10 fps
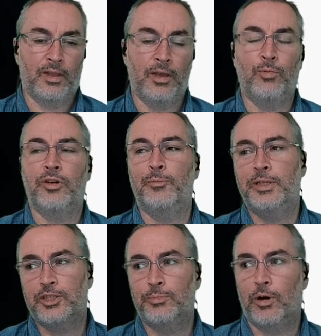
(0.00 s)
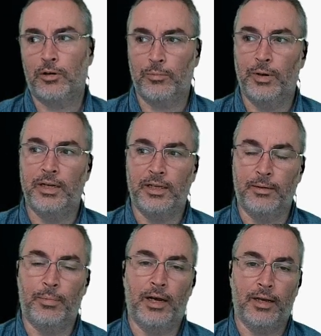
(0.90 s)
It would have been smarter money
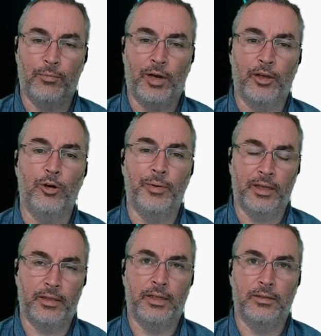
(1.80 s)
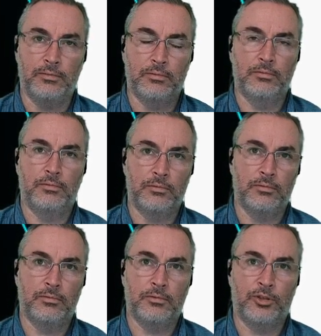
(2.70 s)
to buy Wyoming than
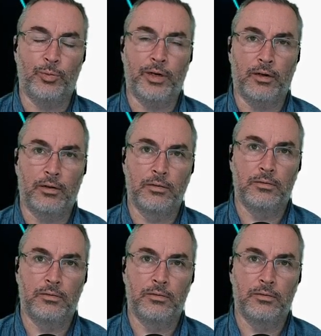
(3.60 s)
Twitter.